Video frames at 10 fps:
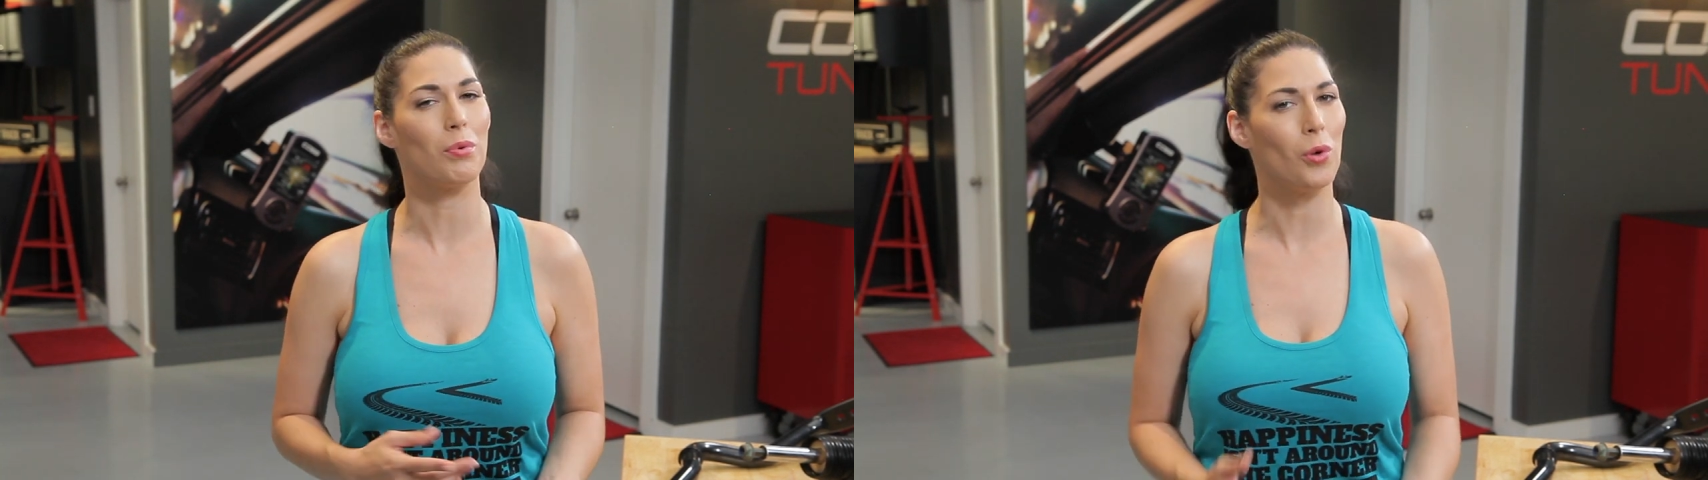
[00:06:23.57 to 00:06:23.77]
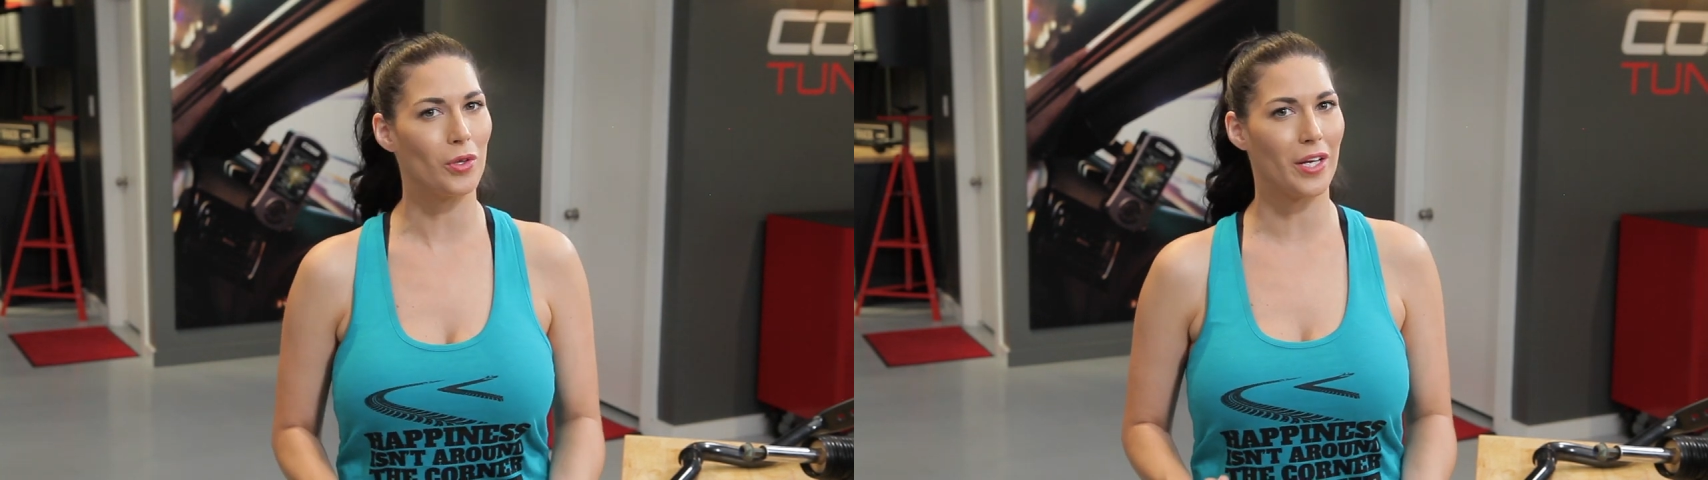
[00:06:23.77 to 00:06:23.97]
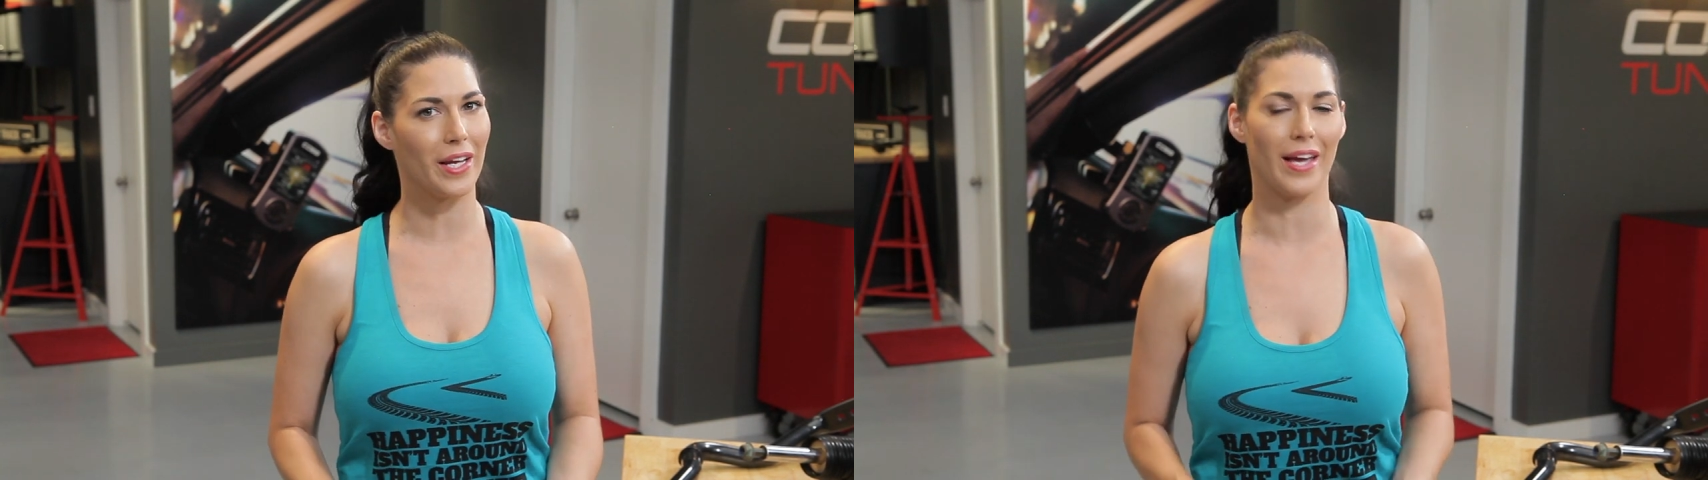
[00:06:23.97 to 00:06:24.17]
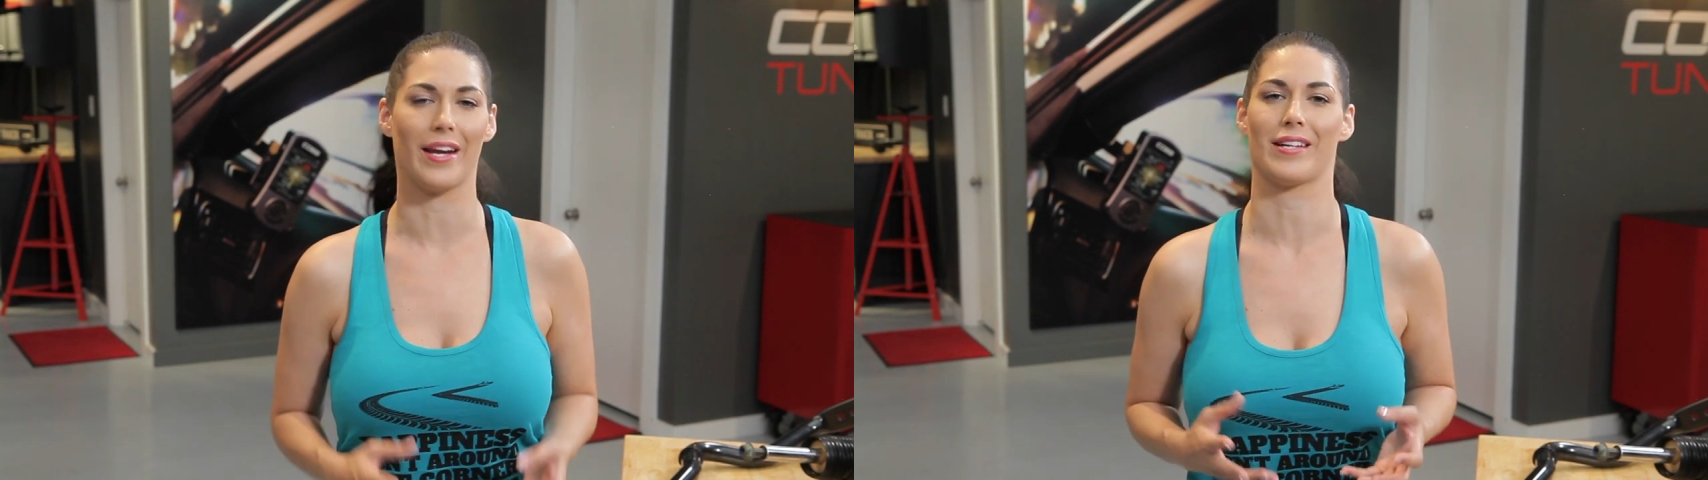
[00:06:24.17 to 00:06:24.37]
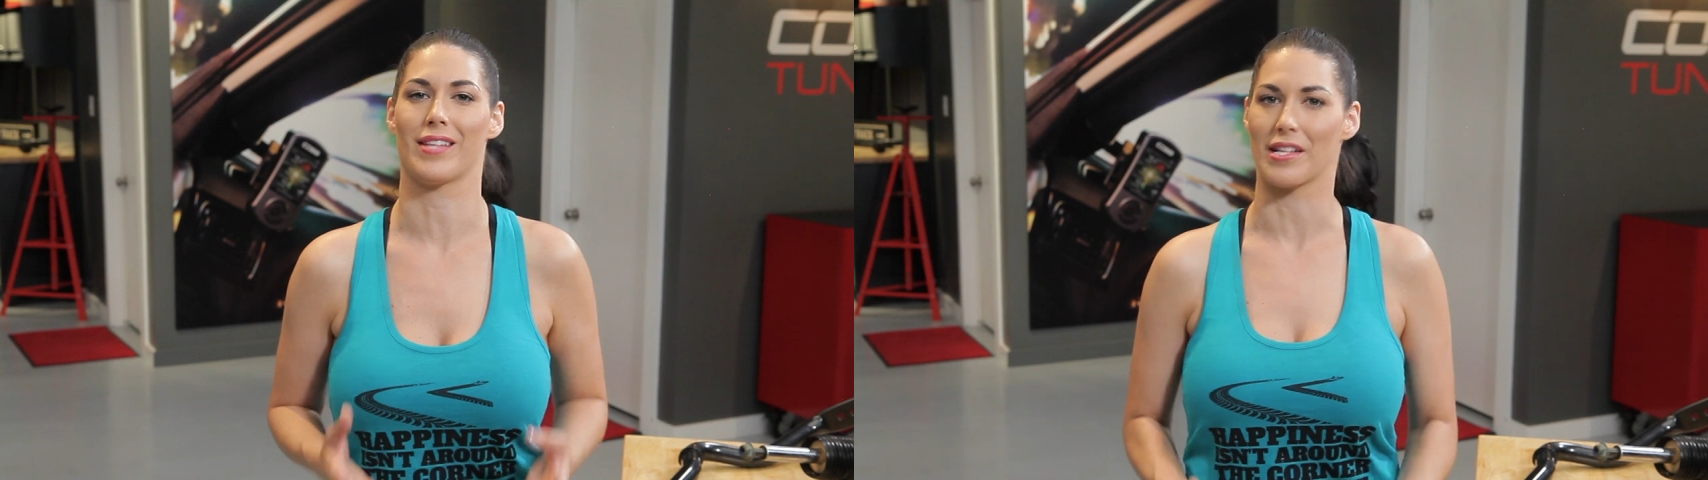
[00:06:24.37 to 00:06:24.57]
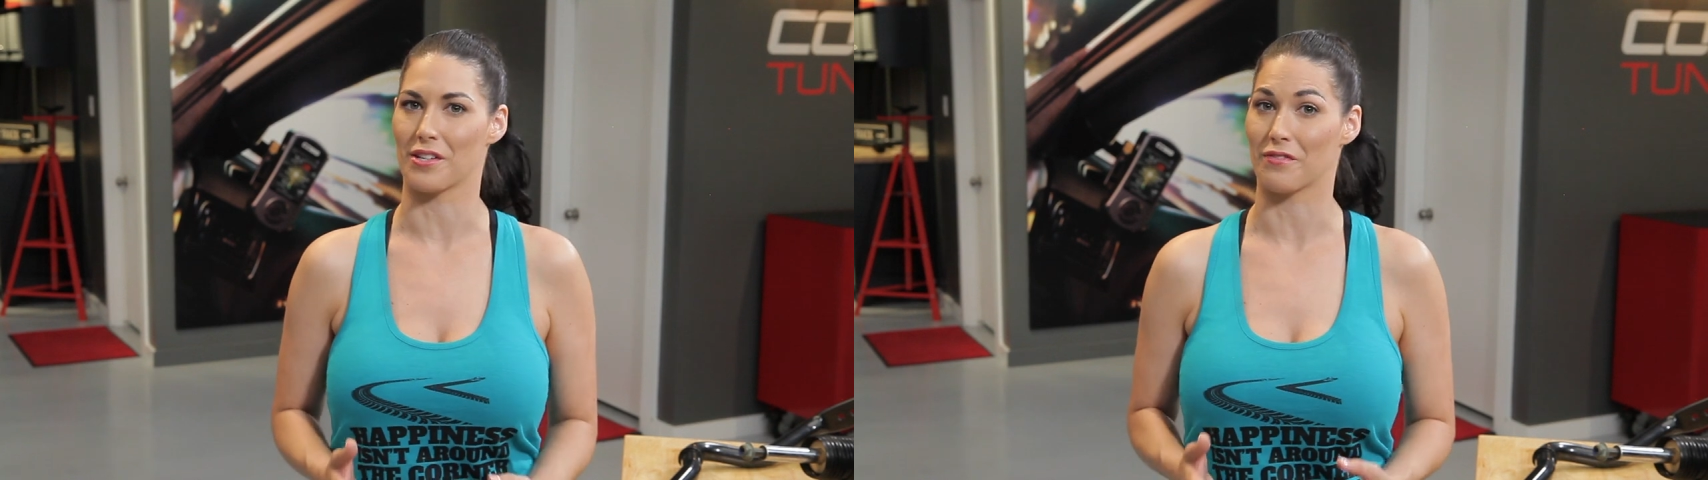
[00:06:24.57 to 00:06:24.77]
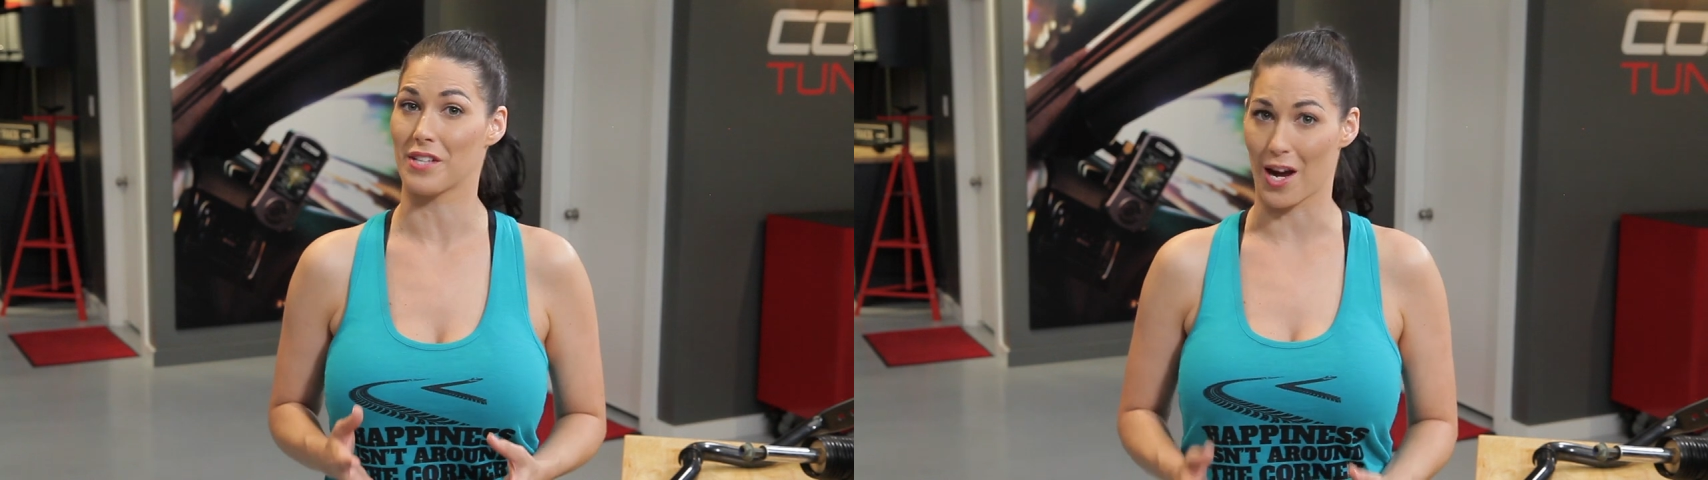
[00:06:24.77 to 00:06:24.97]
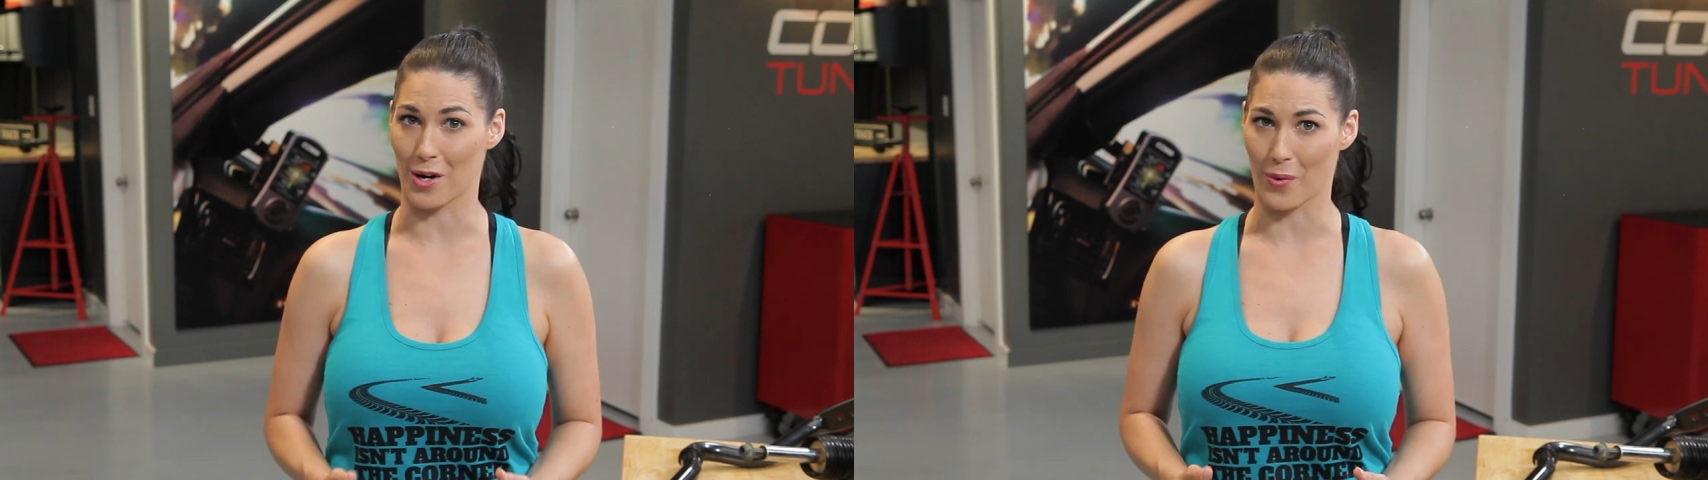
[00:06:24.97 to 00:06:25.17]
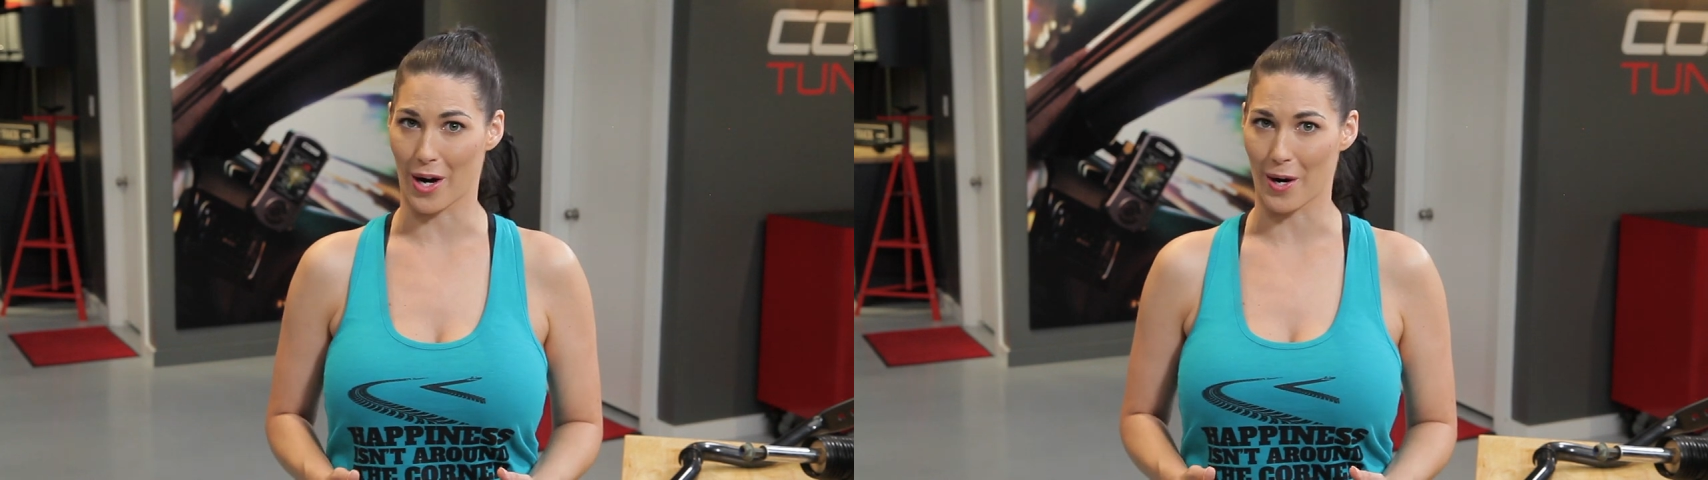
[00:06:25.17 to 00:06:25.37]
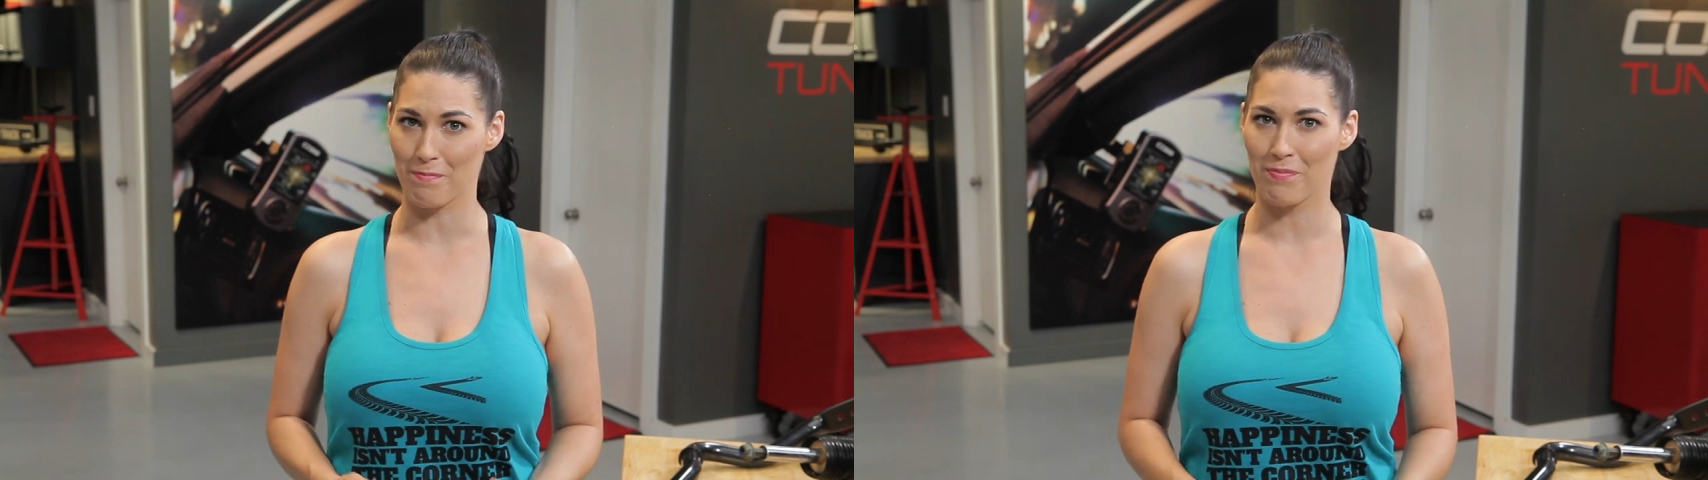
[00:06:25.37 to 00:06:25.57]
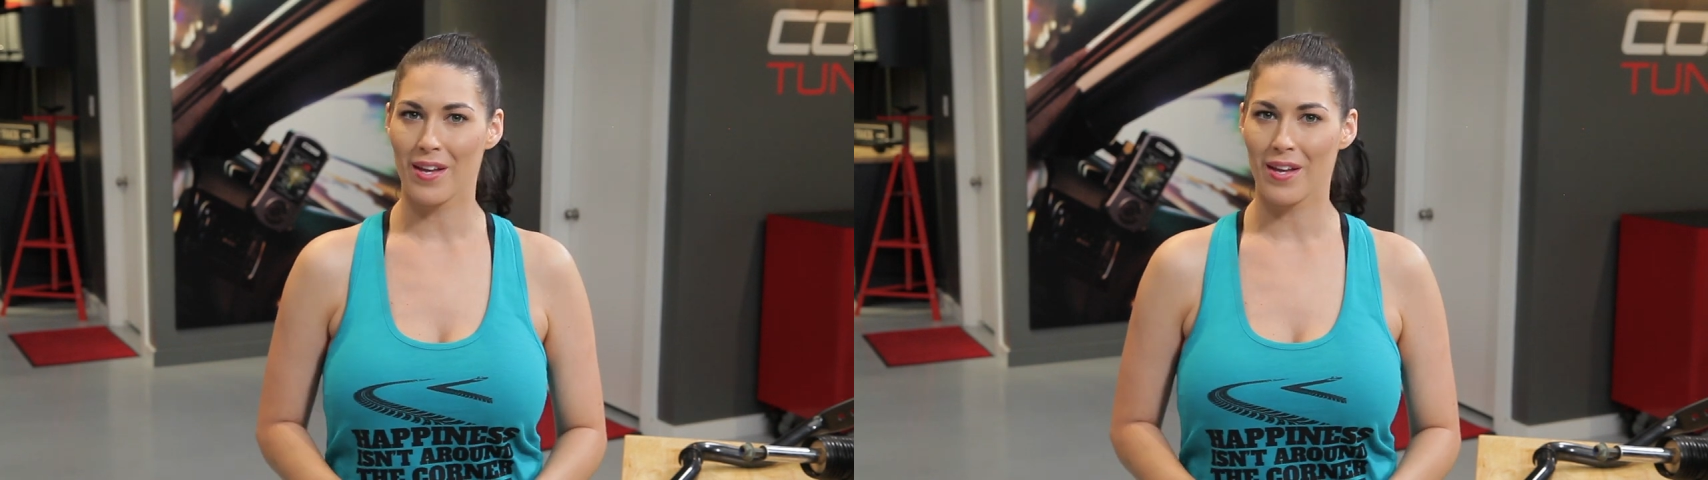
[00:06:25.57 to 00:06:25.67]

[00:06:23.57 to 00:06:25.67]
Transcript: pulling, and excessive tire wear.